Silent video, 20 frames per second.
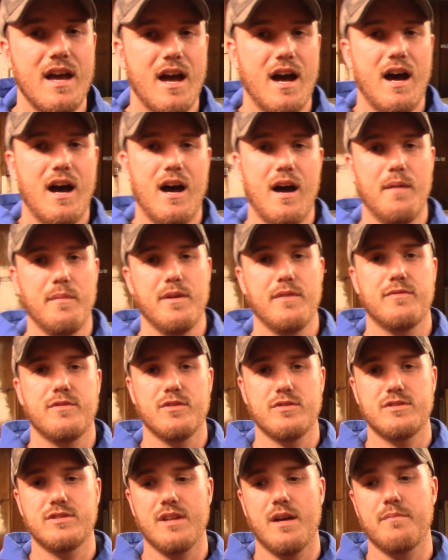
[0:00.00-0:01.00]
If
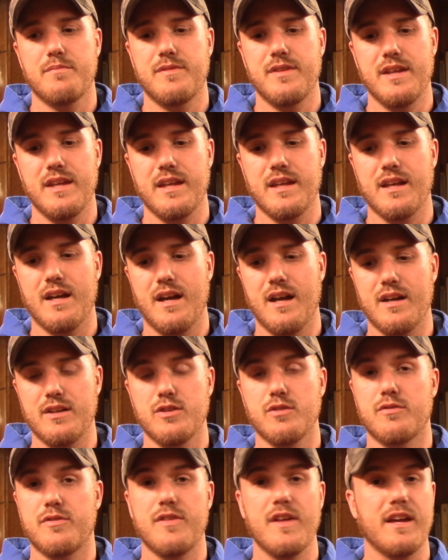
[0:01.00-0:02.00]
there's something
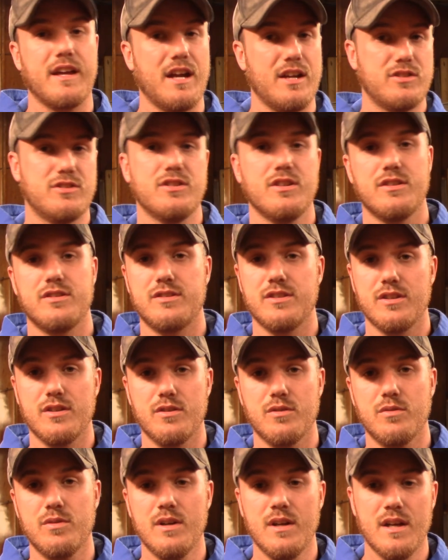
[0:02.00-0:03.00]
you think I should
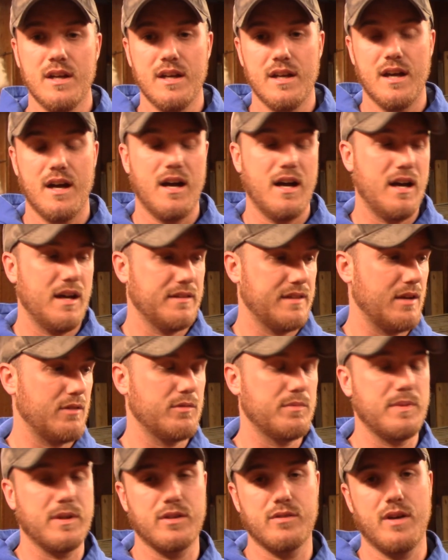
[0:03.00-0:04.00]
do, that
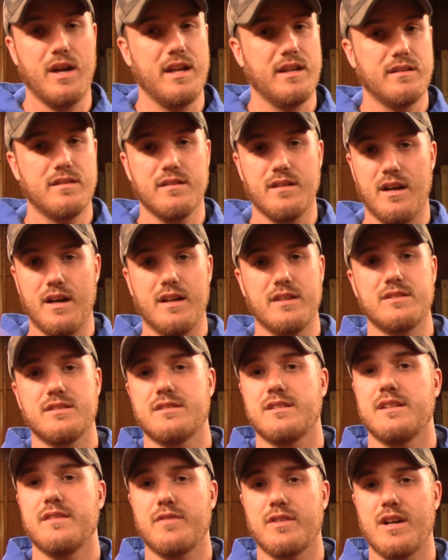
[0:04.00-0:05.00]
would be great.
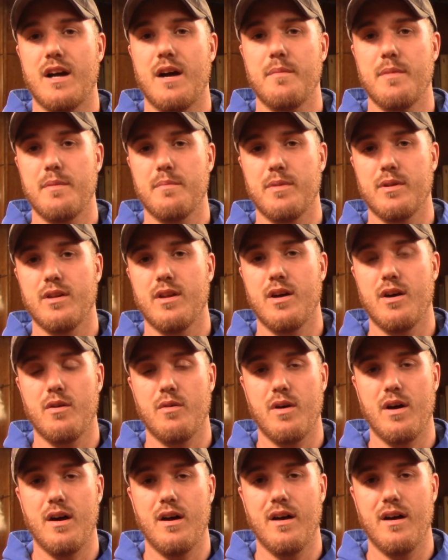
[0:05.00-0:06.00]
Just leave a comment
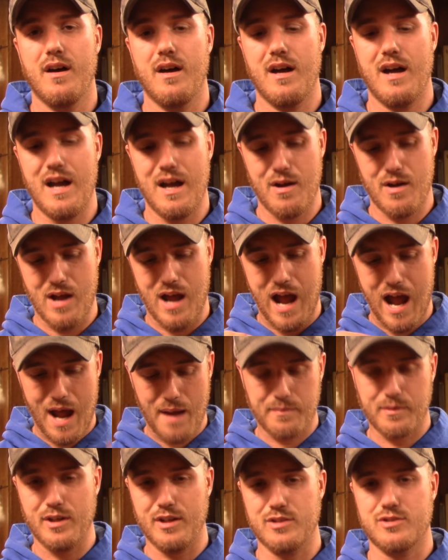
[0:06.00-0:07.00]
below.
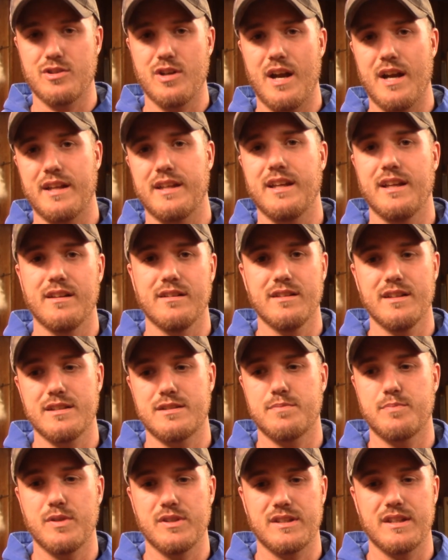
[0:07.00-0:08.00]
I'm going to try to get a
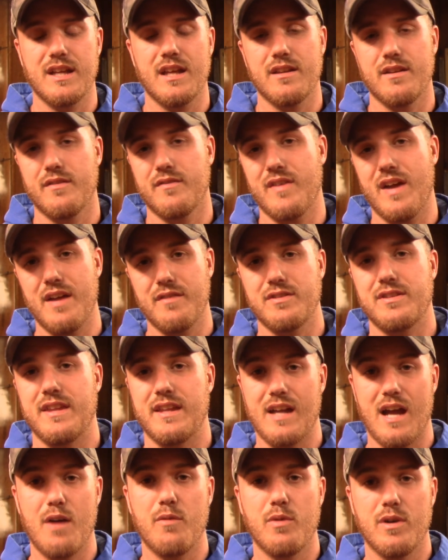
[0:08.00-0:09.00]
list put together of
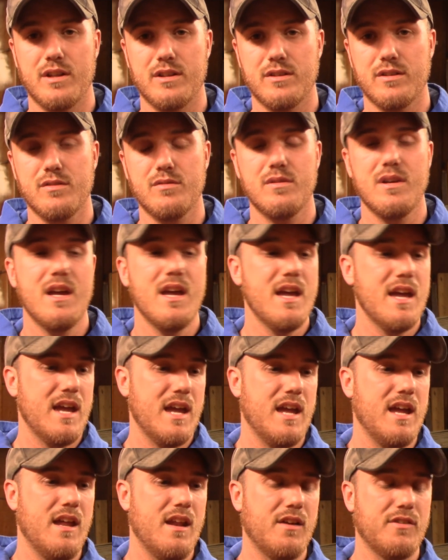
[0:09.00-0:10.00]
everything I want to do,
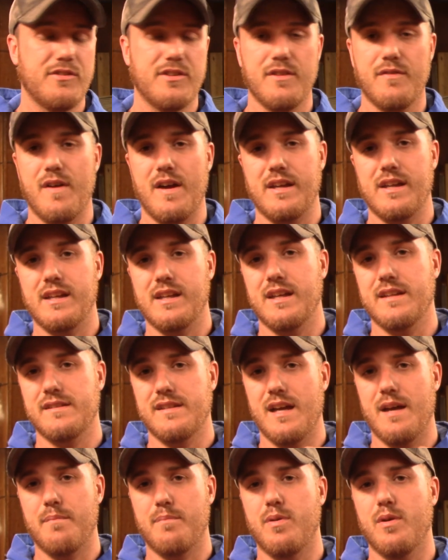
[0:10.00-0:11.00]
and I'll see if I can get
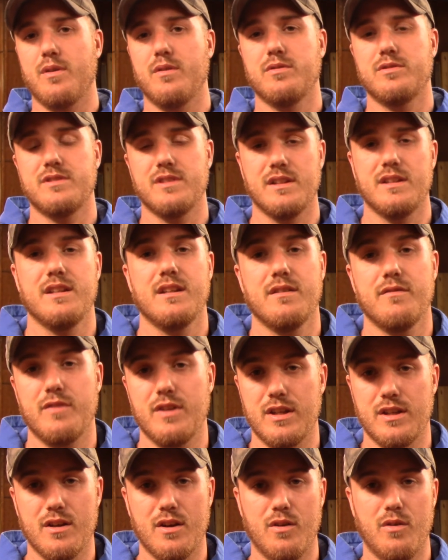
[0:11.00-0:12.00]
that posted in a
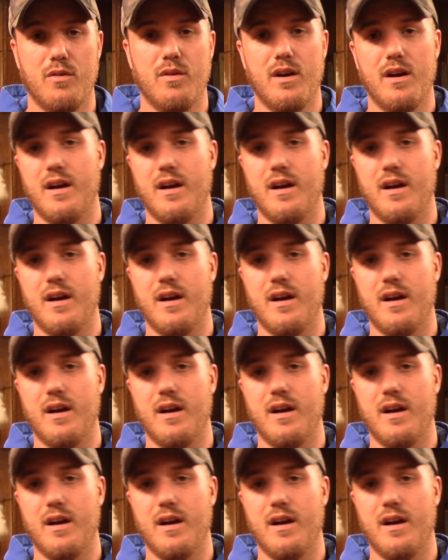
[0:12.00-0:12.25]
video